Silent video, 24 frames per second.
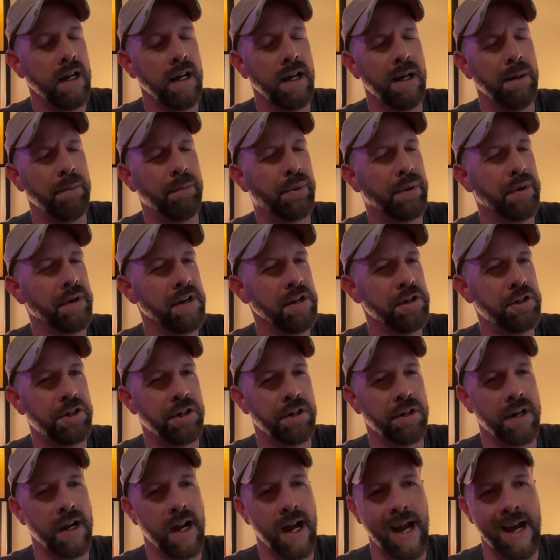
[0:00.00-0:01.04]
I'm pretty
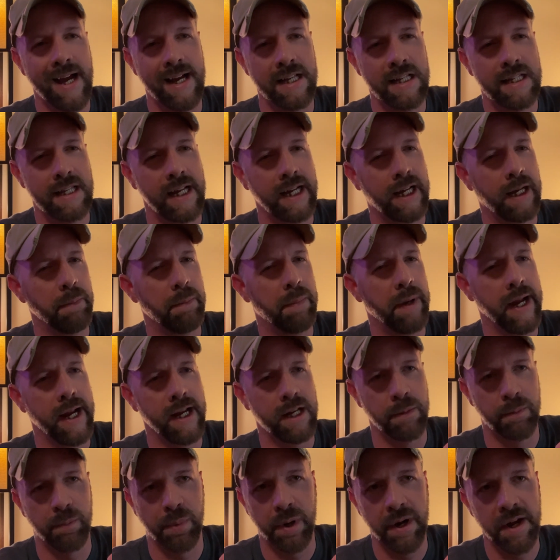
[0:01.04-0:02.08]
sure it has like a
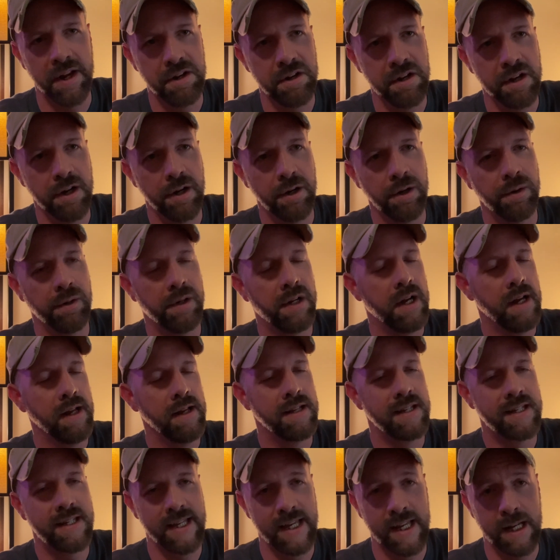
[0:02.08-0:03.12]
baked bread note,
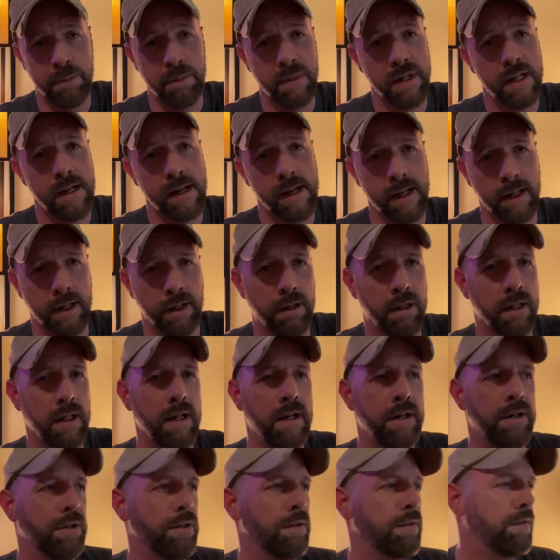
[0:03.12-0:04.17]
cinnamon and
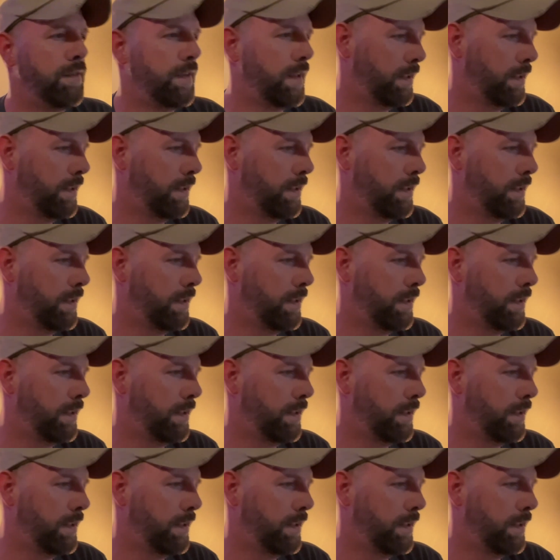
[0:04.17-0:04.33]
clove.